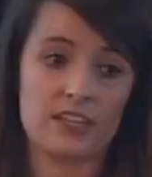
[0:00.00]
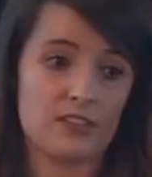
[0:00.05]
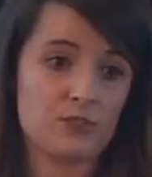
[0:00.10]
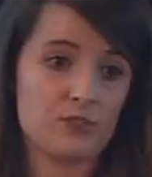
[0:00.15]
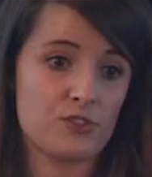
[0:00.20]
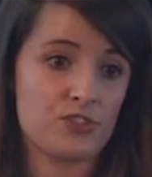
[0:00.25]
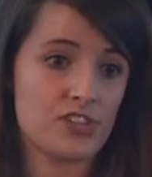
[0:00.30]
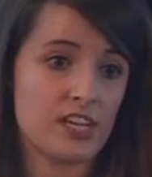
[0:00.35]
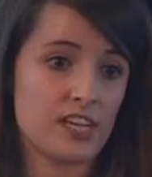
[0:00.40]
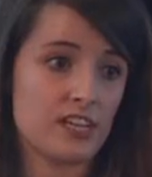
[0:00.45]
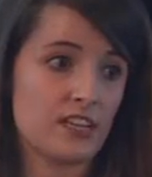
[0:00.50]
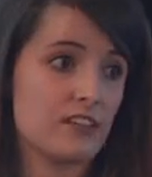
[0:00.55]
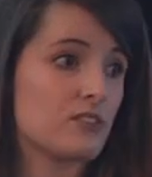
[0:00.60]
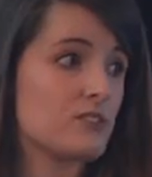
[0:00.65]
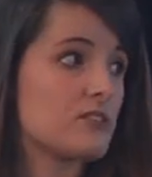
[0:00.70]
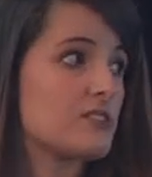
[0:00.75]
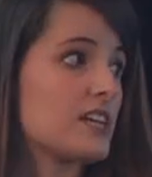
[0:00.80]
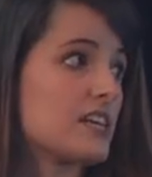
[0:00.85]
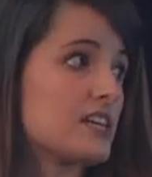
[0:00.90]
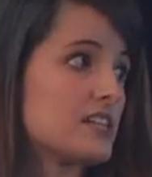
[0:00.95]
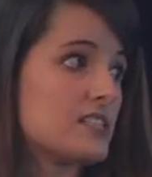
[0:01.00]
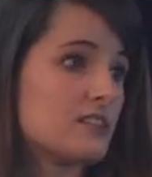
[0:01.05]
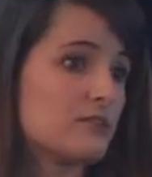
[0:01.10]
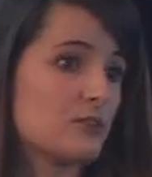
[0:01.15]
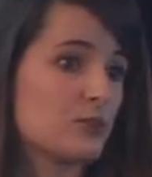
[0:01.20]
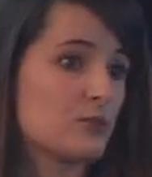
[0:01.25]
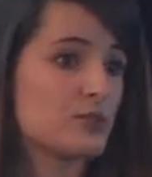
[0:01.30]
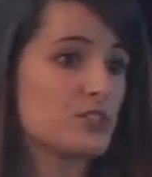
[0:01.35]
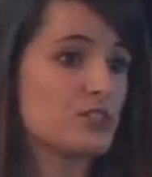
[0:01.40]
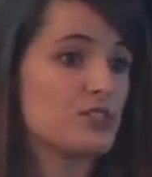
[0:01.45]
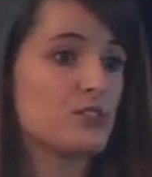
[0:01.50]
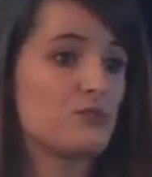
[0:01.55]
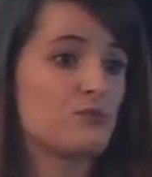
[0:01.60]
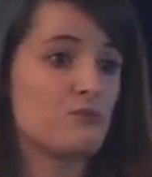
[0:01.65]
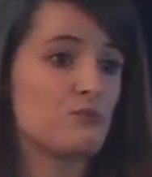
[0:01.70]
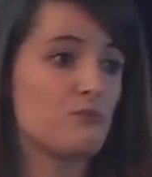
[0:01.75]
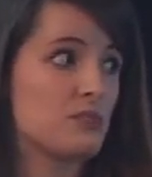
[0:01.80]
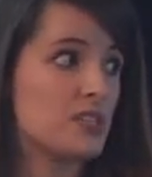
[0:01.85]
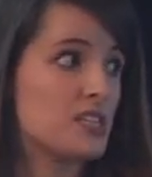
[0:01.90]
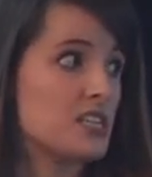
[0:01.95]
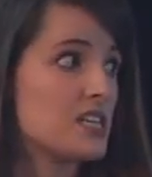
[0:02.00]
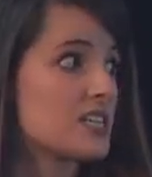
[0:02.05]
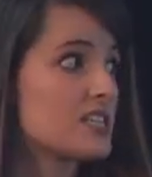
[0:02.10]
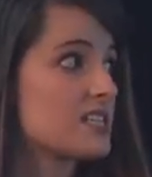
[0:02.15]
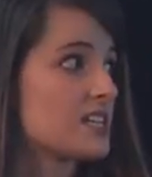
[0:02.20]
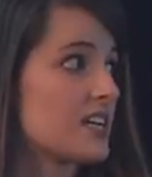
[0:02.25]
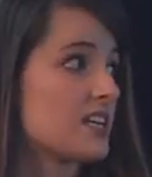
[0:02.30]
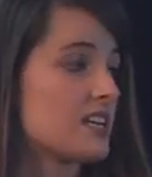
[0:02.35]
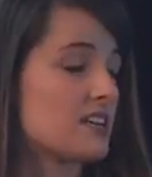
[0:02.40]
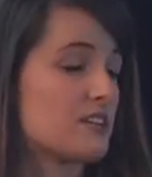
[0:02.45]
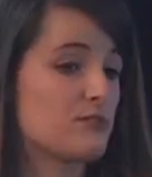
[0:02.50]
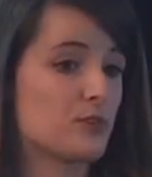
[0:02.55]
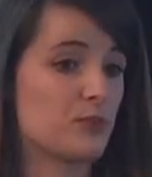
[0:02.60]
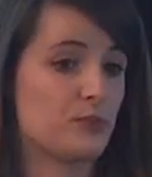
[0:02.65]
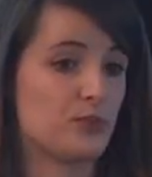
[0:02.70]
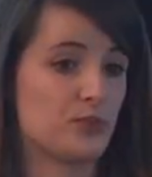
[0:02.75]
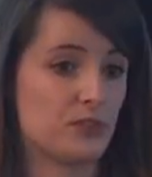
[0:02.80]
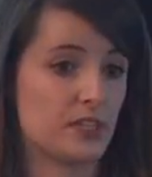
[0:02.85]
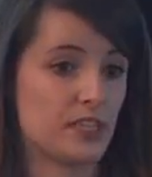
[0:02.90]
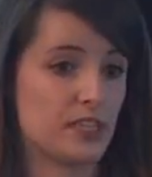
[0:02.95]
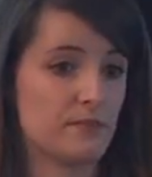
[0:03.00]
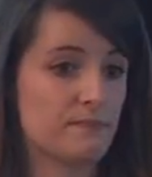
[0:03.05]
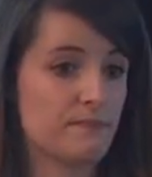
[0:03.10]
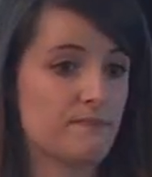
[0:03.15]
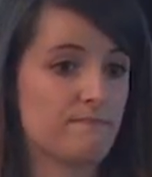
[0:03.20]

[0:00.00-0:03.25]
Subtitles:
at the shade and the size level, which is really exciting for beauty.